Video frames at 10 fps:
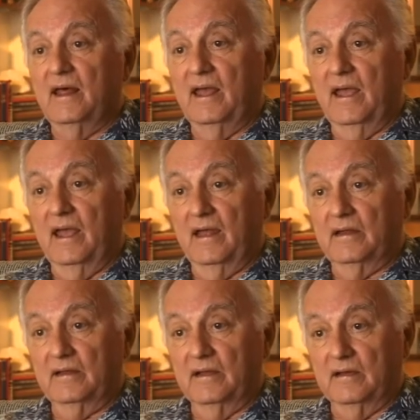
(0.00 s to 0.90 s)

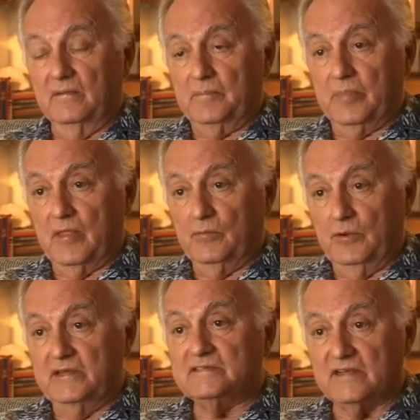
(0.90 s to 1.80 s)
And
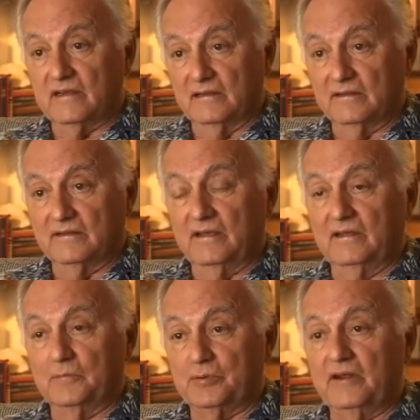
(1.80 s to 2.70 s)
we settled
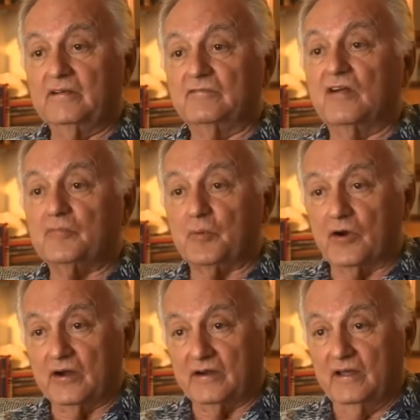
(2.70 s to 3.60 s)
in a pretty rough
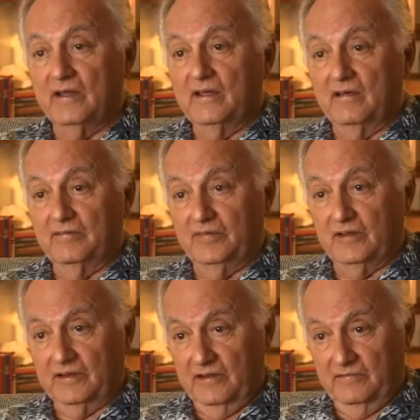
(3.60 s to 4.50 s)
part of
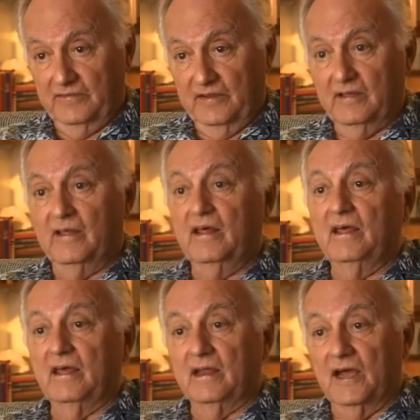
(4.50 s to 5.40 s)
Philadelphia,
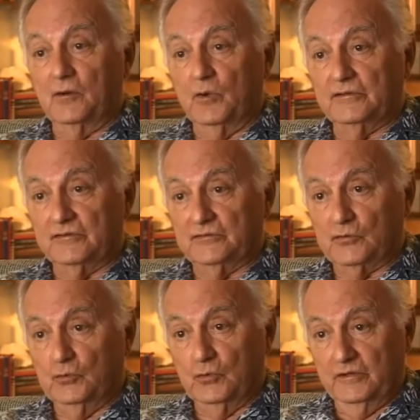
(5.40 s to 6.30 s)
and I went to
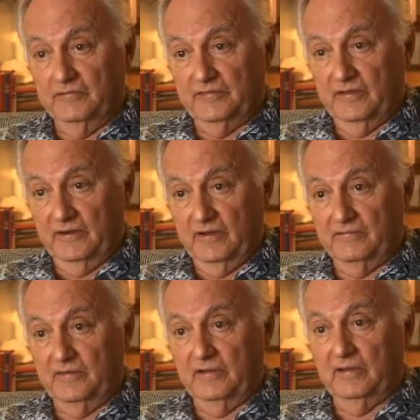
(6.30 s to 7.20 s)
school in
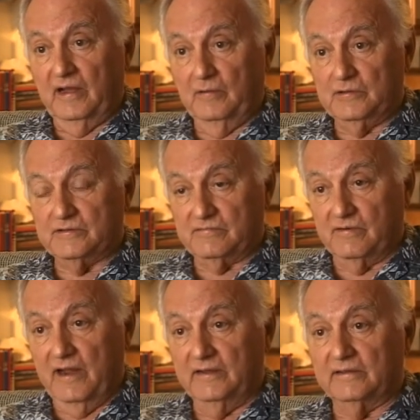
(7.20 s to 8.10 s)
Philadelphia. I was
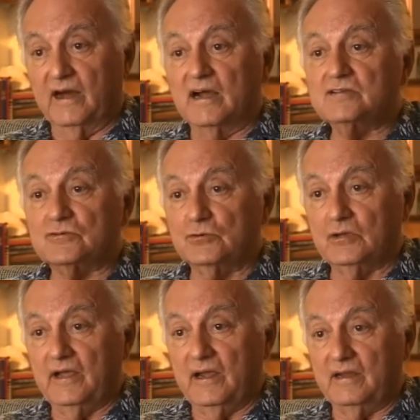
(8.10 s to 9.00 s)
right at the high
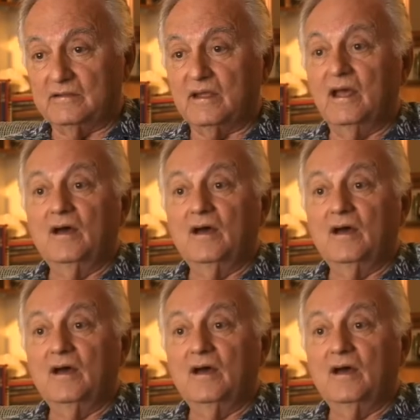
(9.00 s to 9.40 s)
school age.